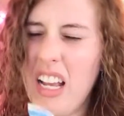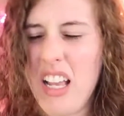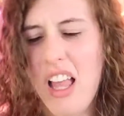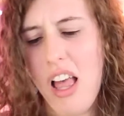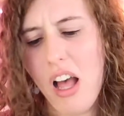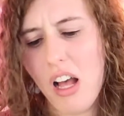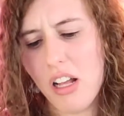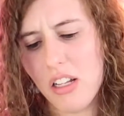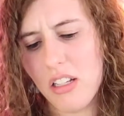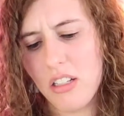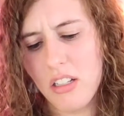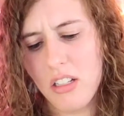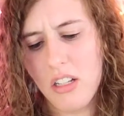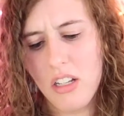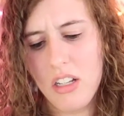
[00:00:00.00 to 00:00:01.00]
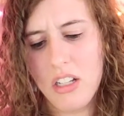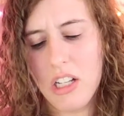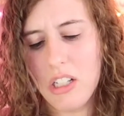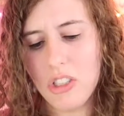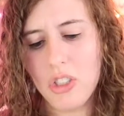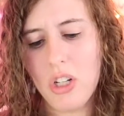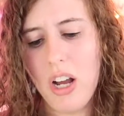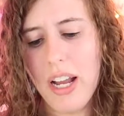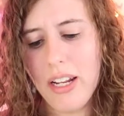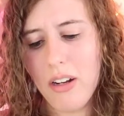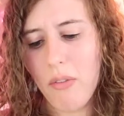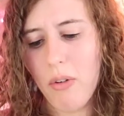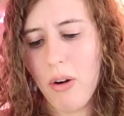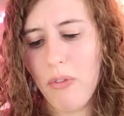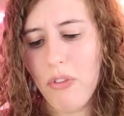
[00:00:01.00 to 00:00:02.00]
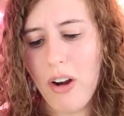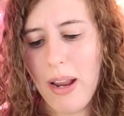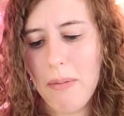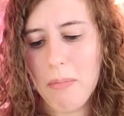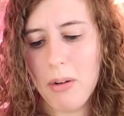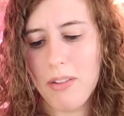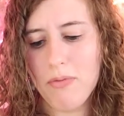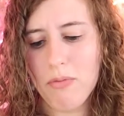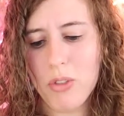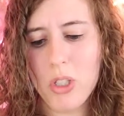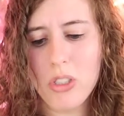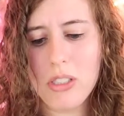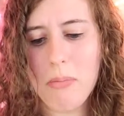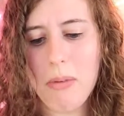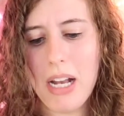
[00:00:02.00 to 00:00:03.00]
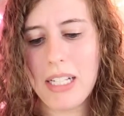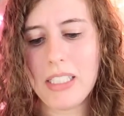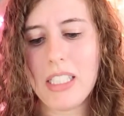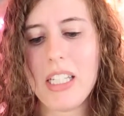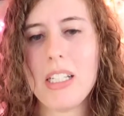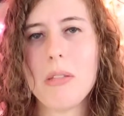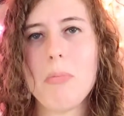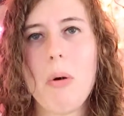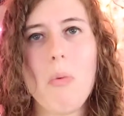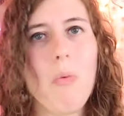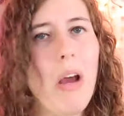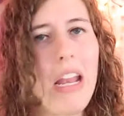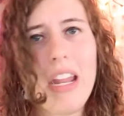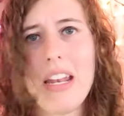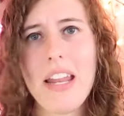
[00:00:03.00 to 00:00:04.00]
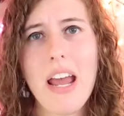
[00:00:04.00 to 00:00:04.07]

Yeah, I was trying to refrain but using my teeth, but when in